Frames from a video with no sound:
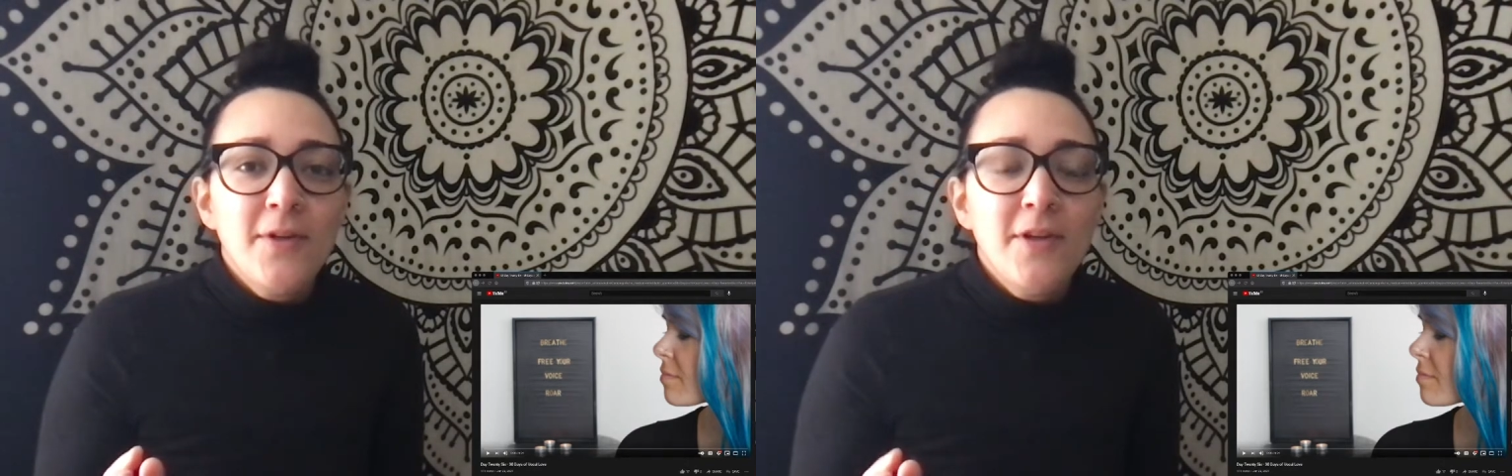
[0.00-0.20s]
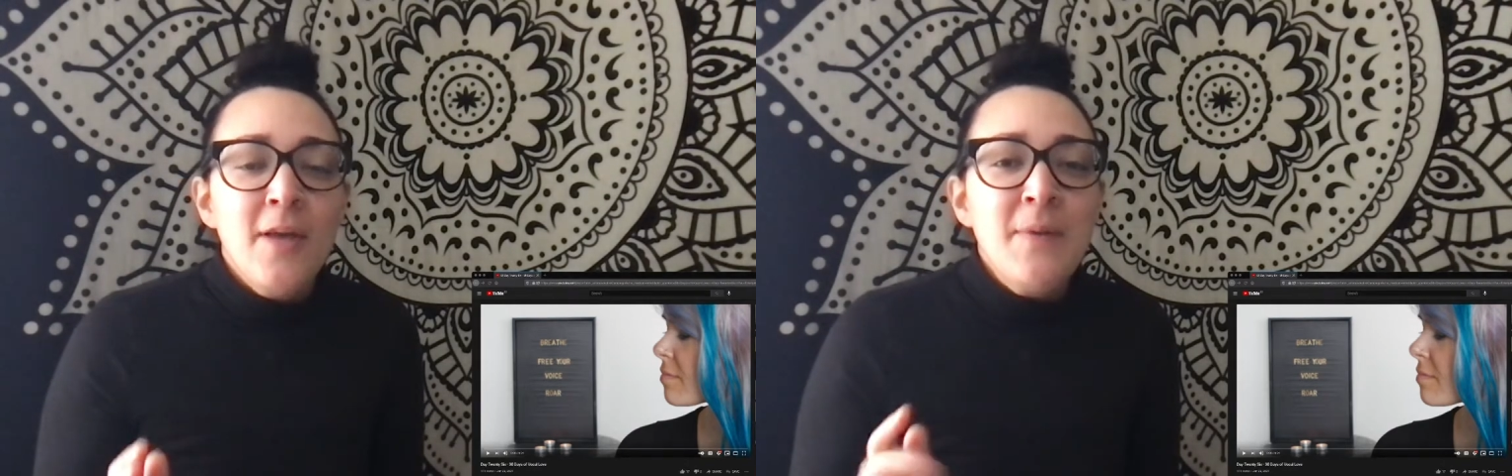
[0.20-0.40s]

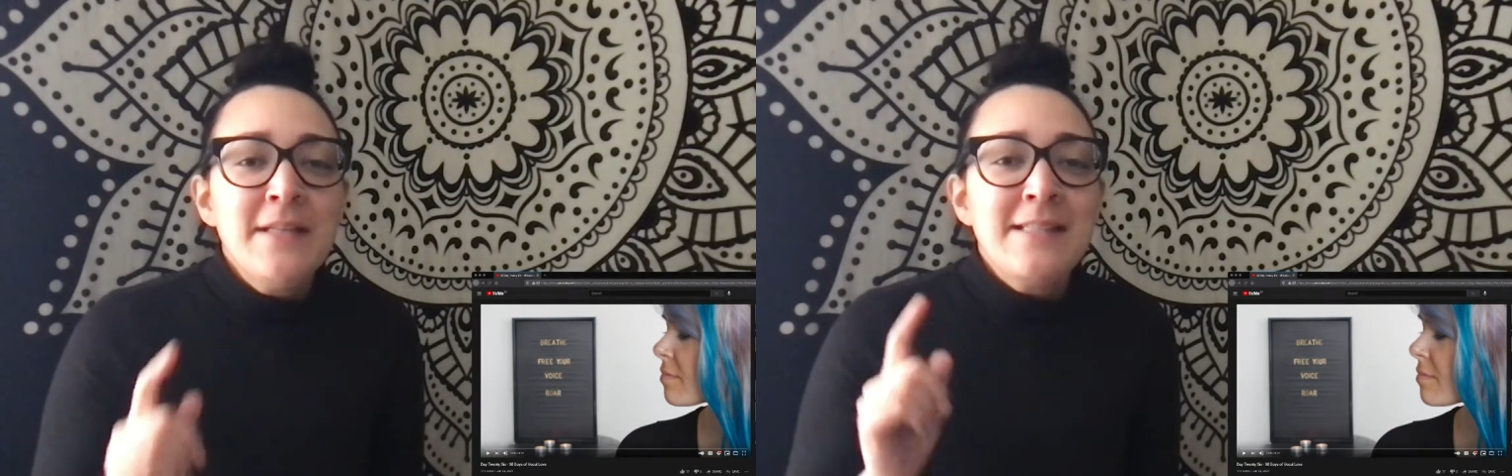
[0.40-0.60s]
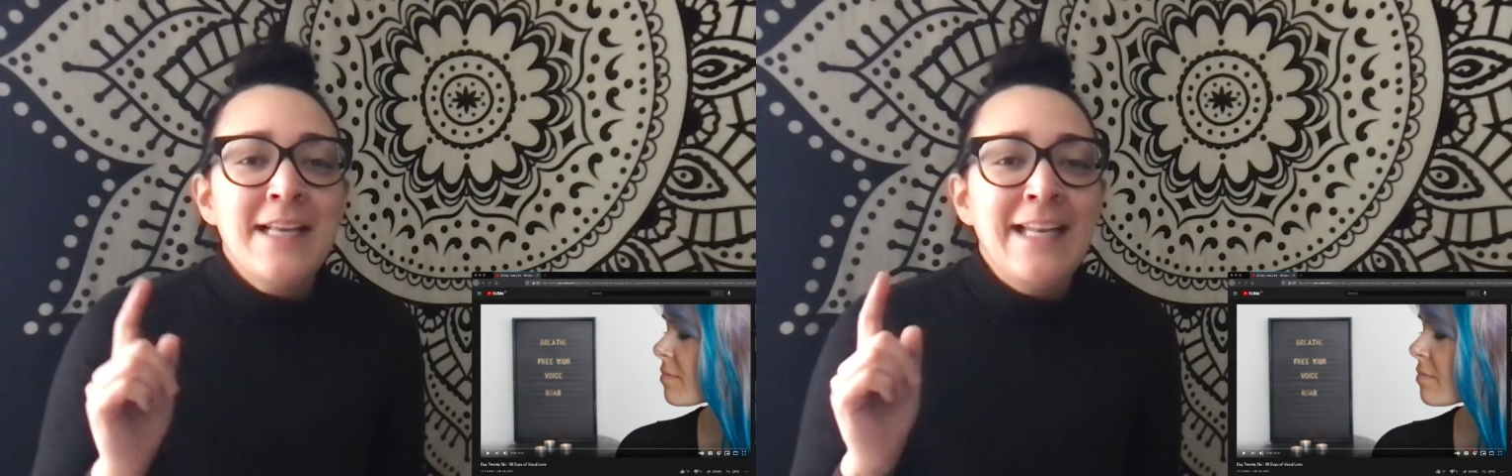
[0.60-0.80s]
It
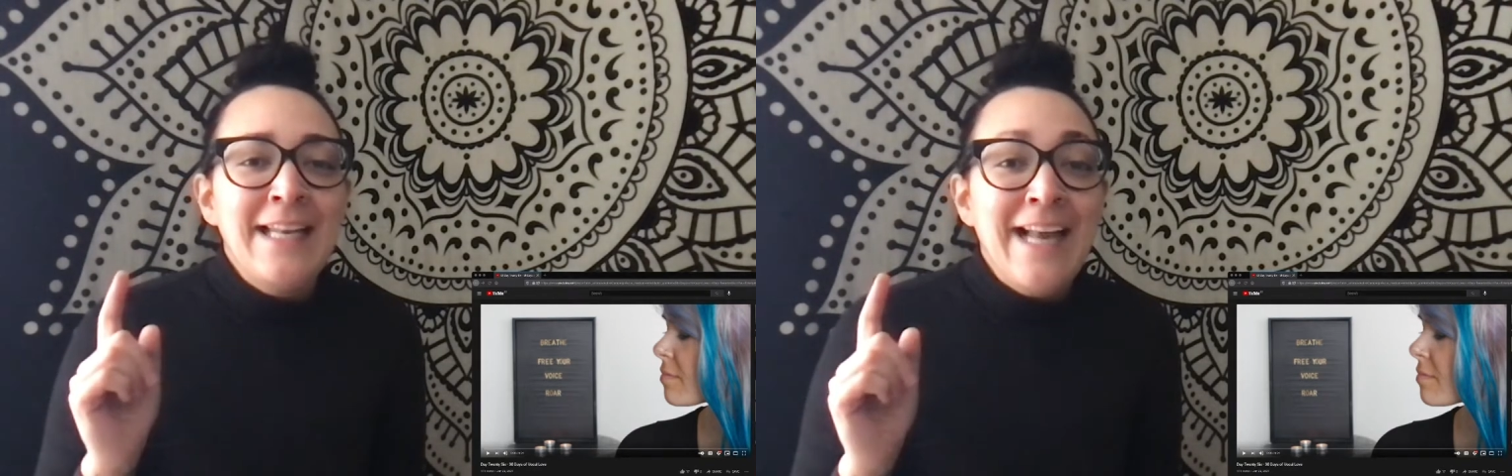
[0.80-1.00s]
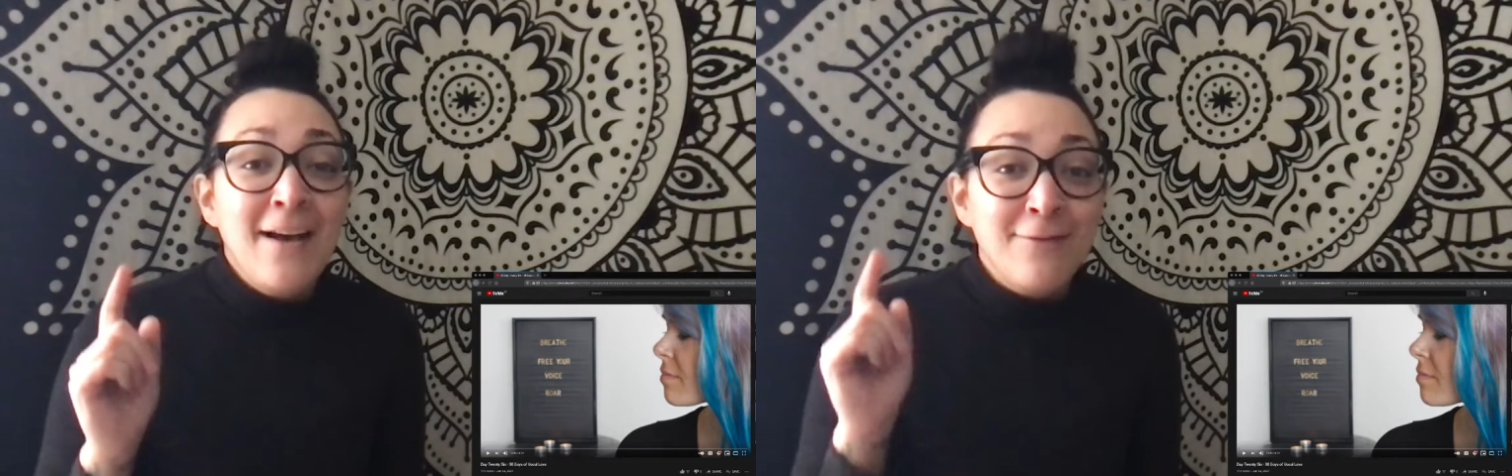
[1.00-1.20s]
means that
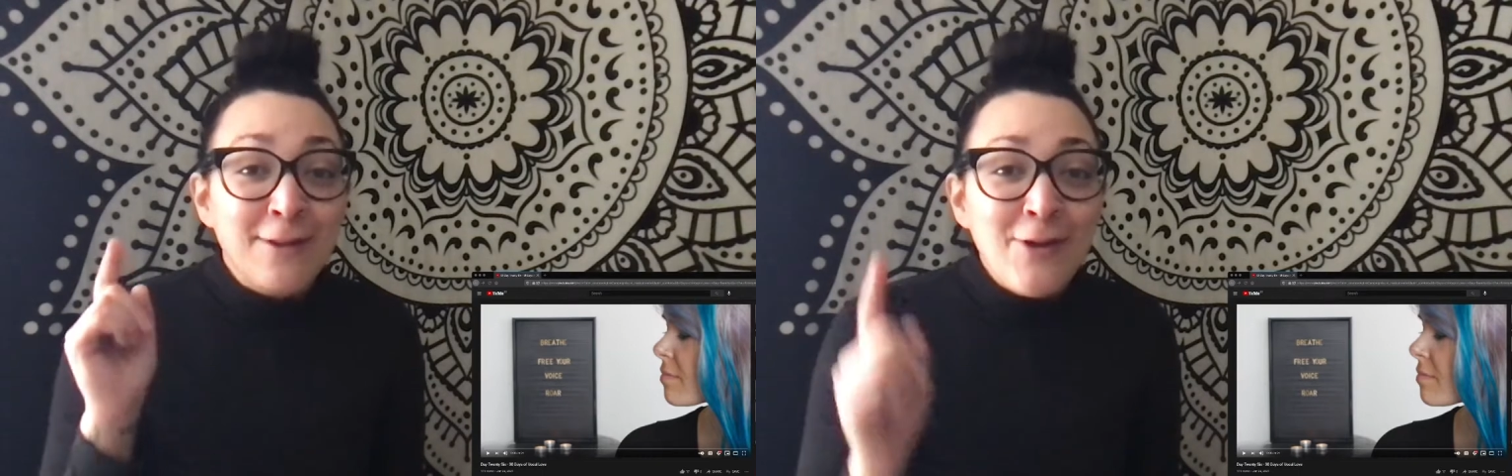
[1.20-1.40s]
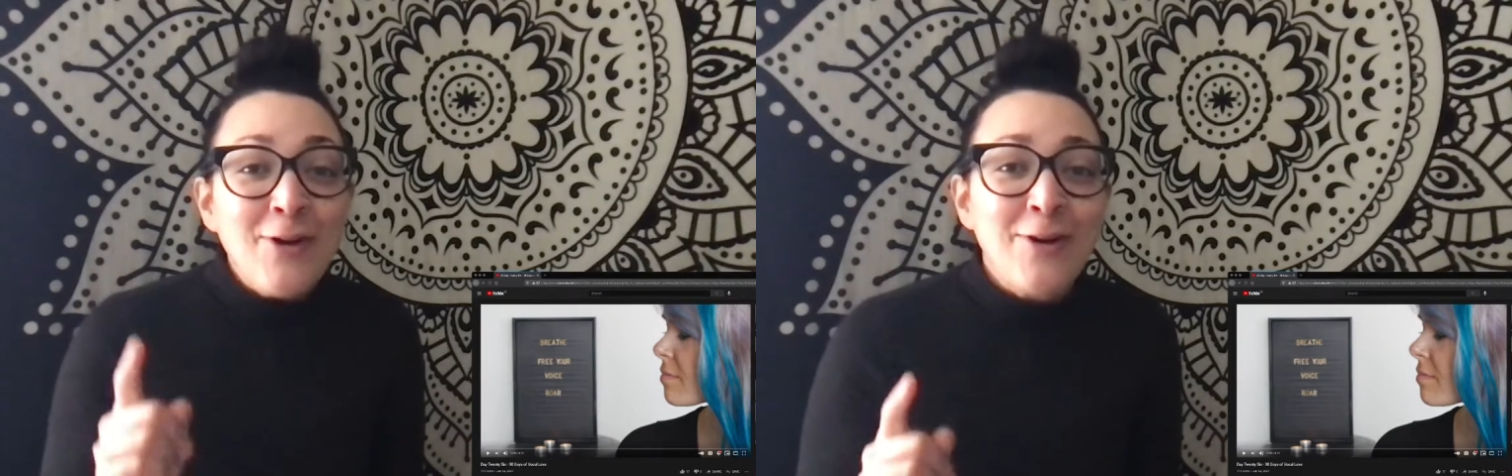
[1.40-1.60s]
I've
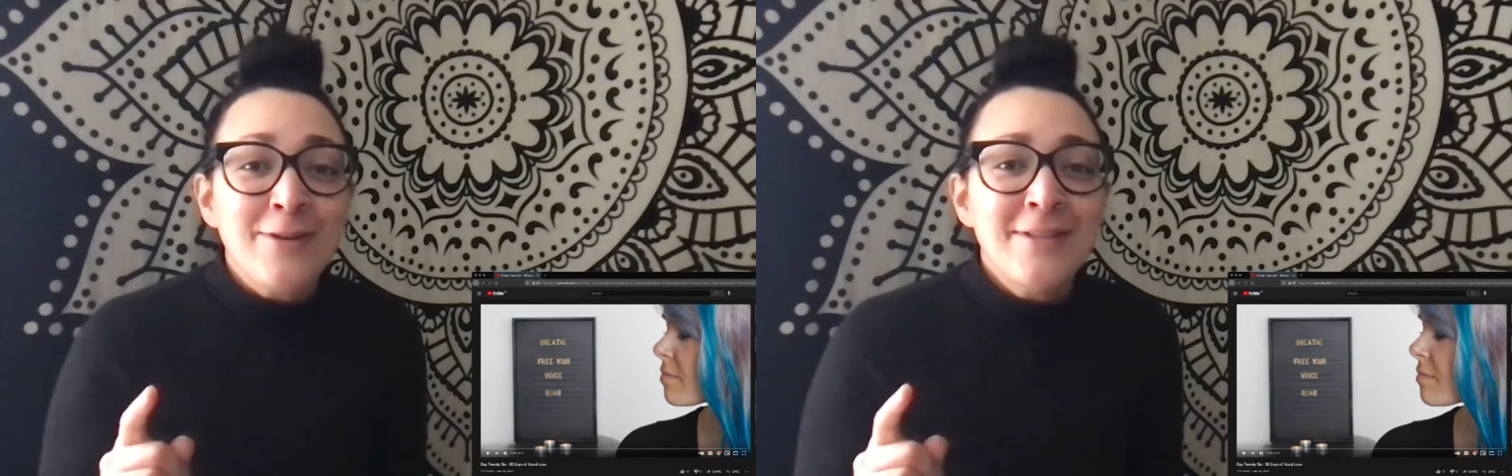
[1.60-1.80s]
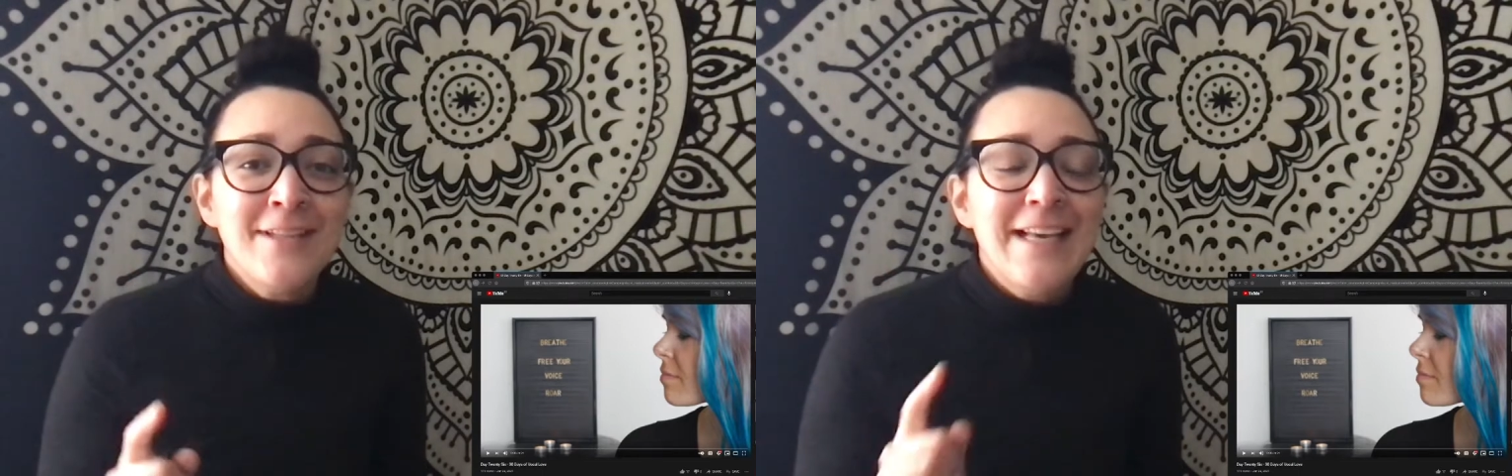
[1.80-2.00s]

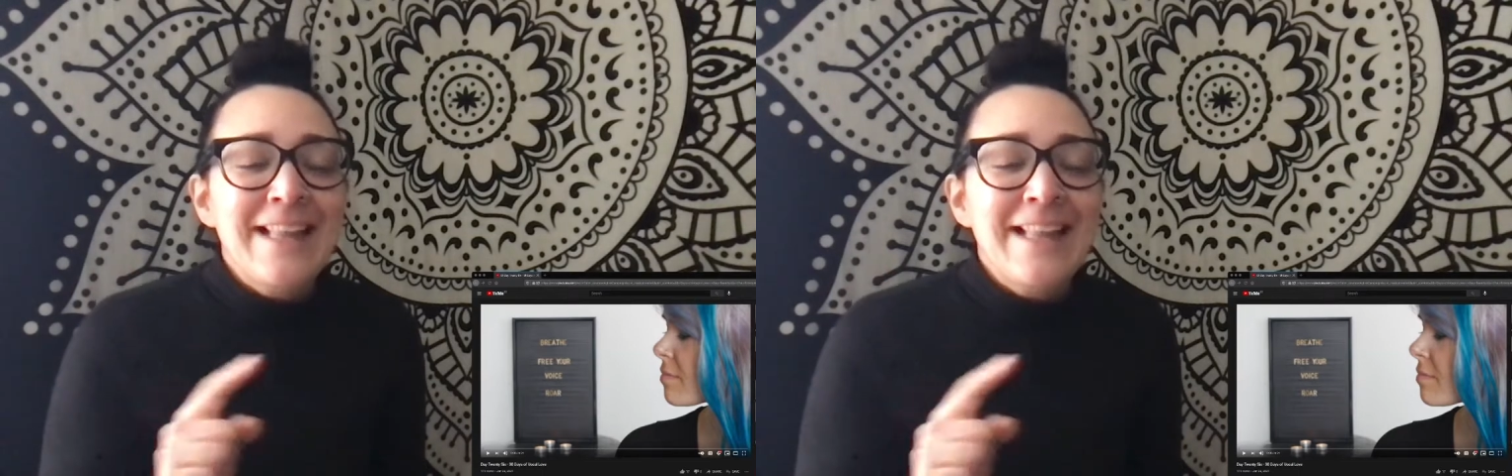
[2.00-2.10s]
learned